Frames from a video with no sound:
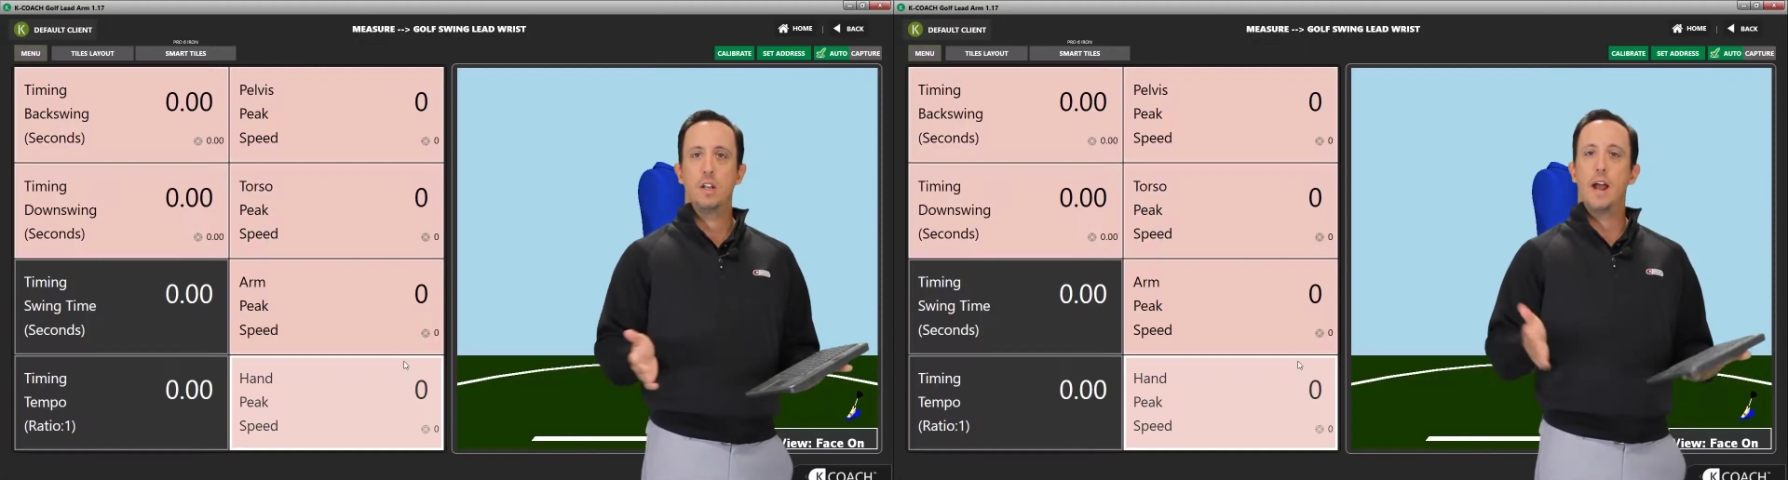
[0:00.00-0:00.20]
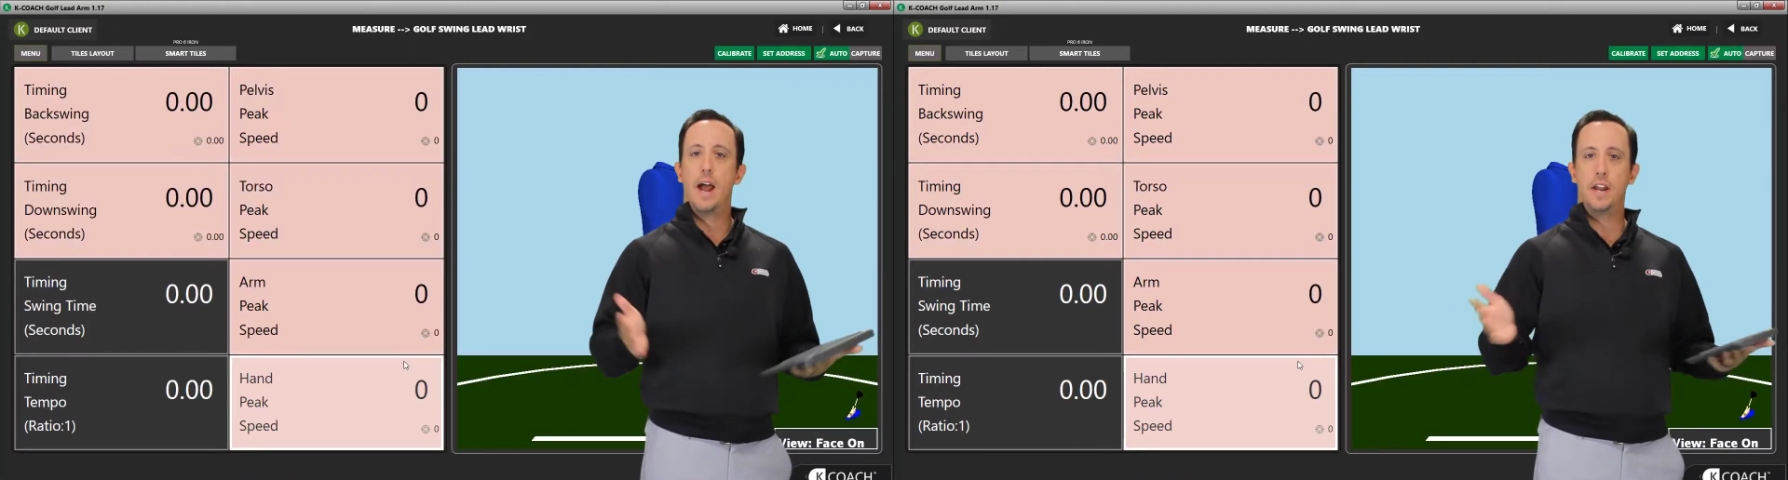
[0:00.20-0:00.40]

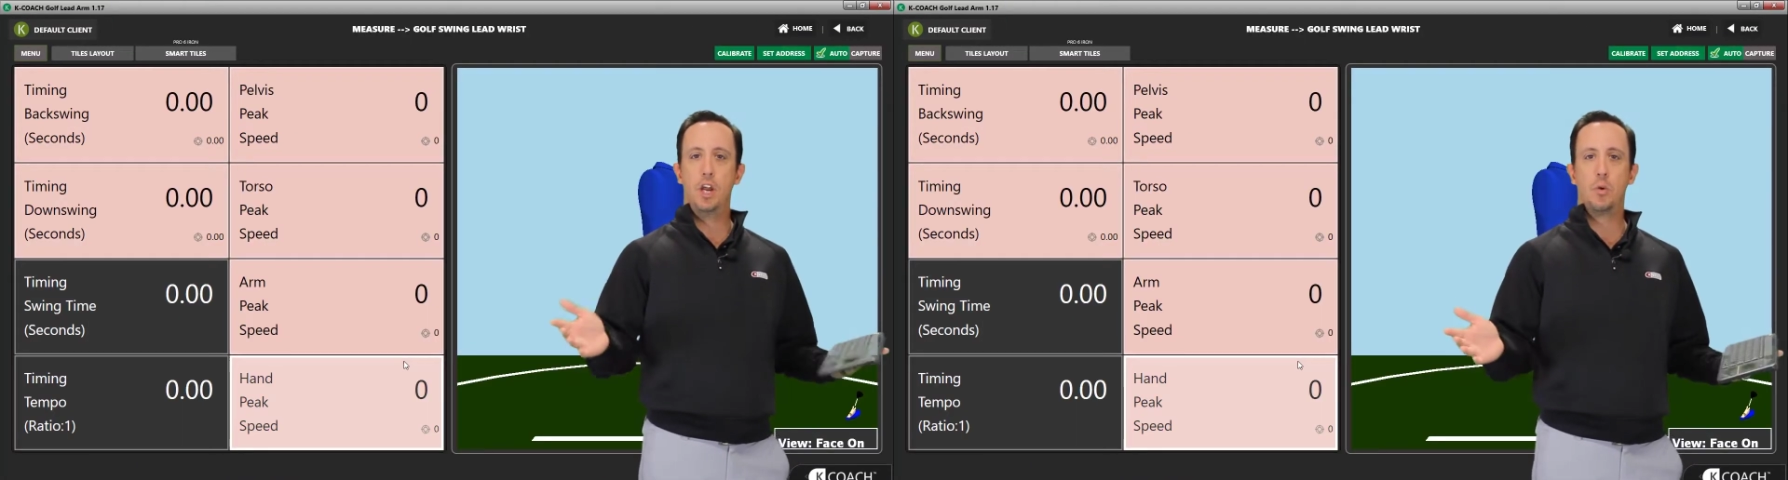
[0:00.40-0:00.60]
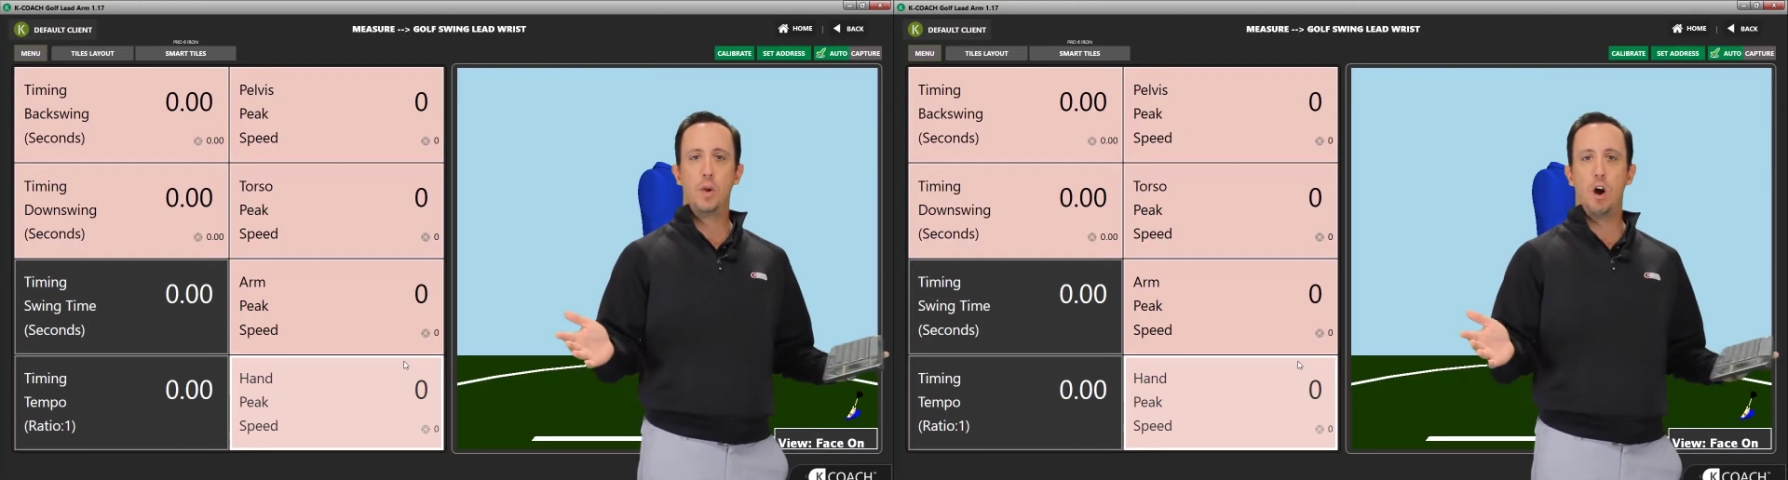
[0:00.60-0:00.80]
and
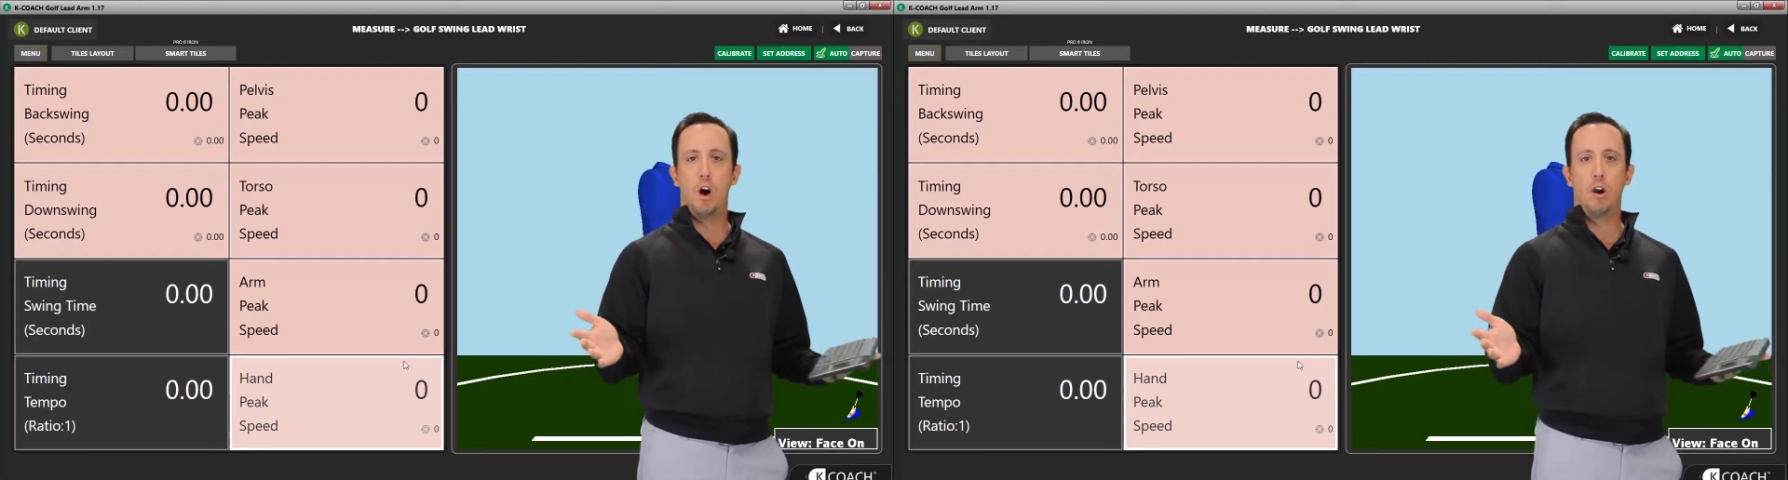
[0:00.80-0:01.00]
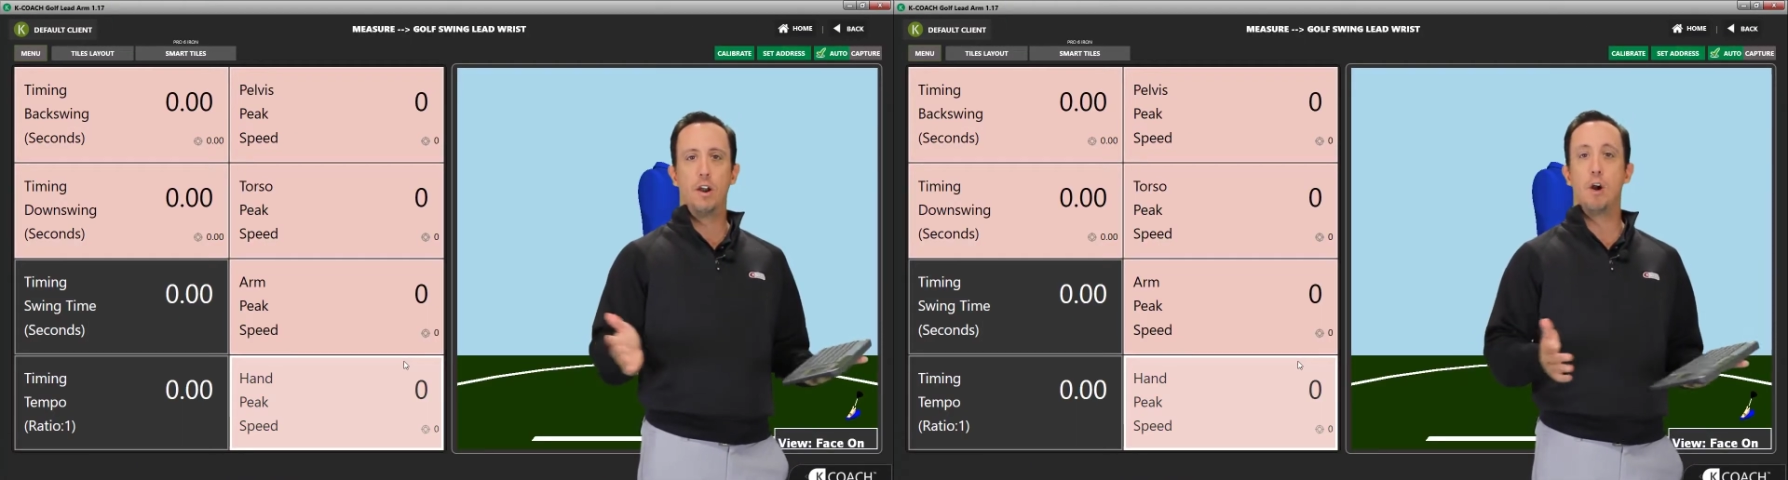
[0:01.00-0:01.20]
here we
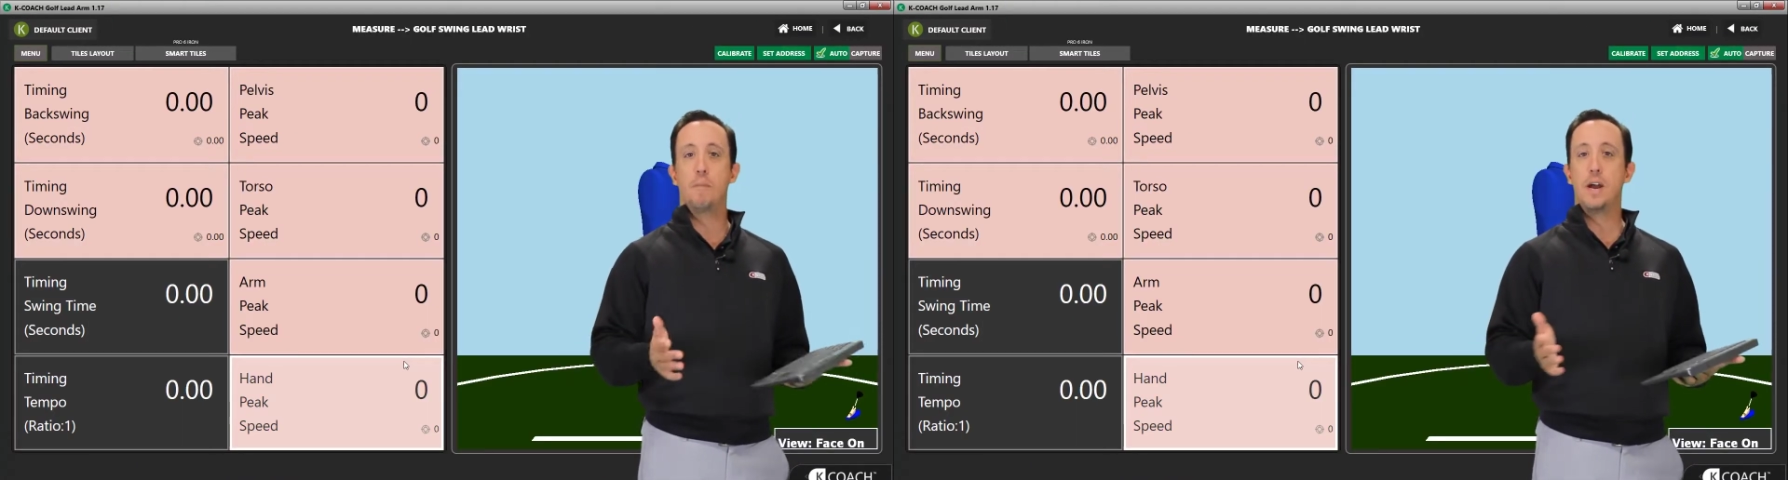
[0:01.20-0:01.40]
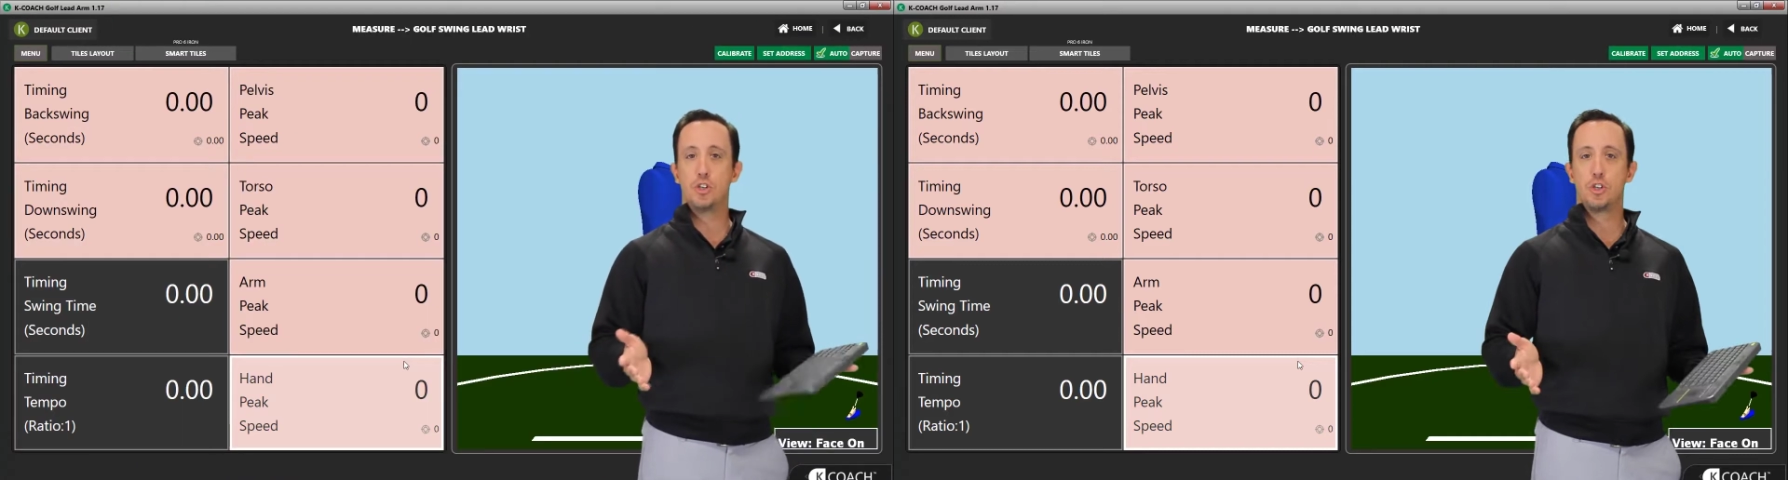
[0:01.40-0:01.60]
are in
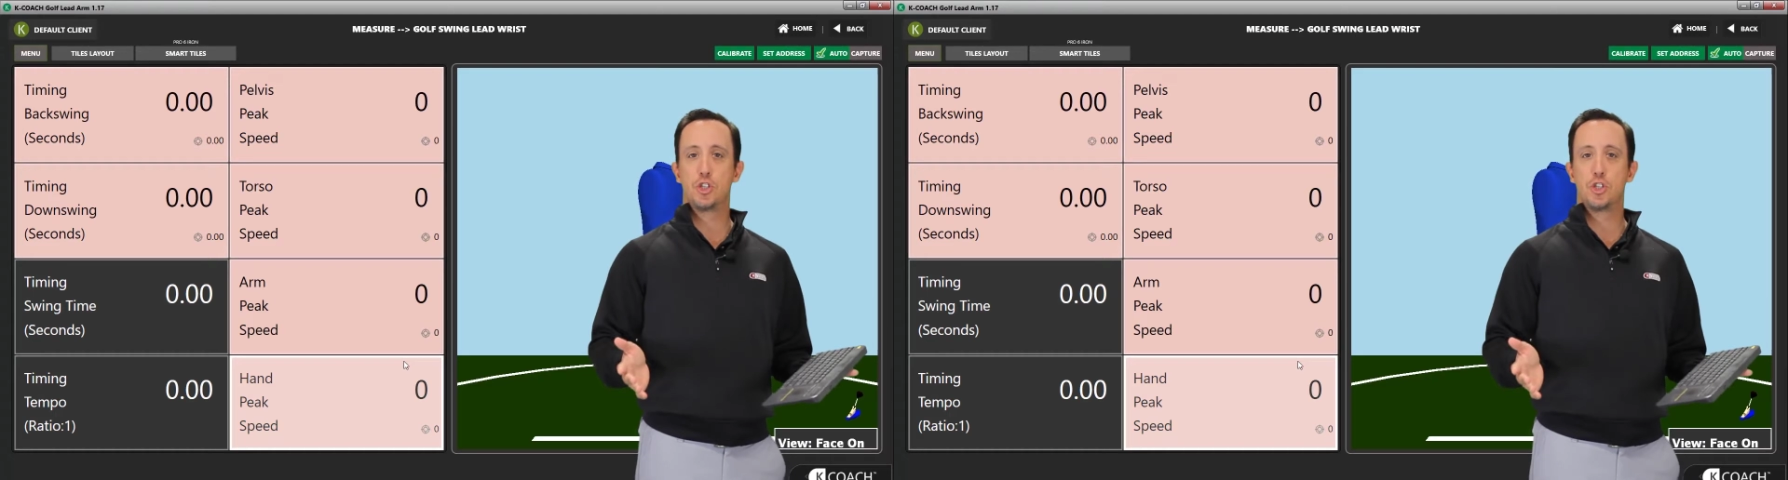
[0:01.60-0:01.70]
our measure